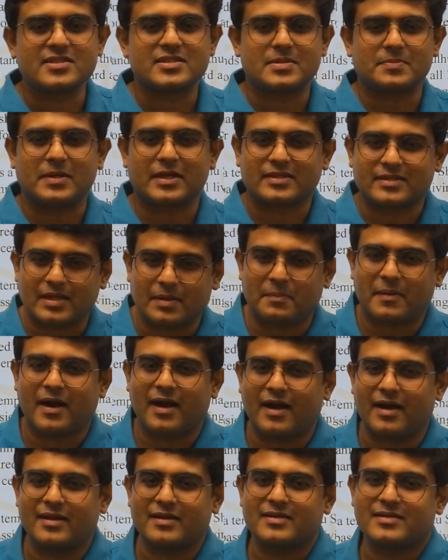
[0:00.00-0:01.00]
Chamakta
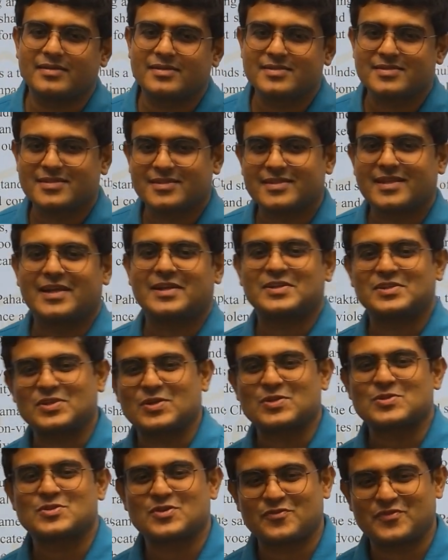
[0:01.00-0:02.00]
Pahad. See, that is
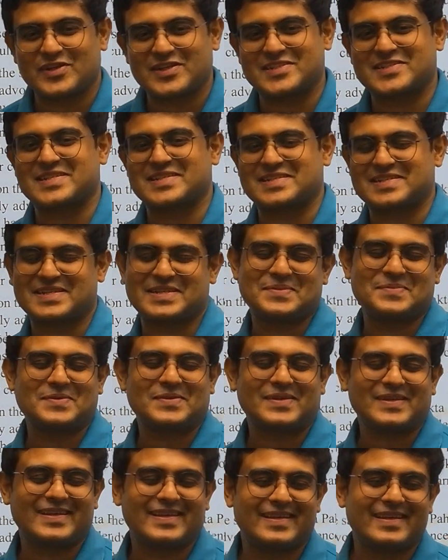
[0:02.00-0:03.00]
also a fictitious name,
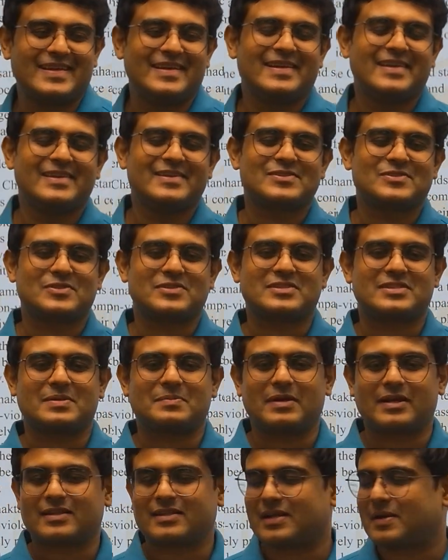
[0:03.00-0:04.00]
okay. So
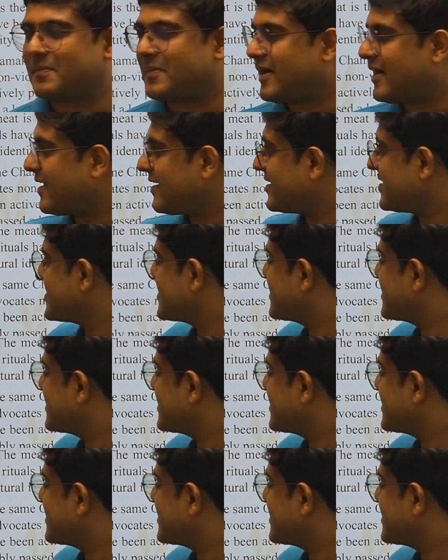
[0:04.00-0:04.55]
Chamakta Pahad is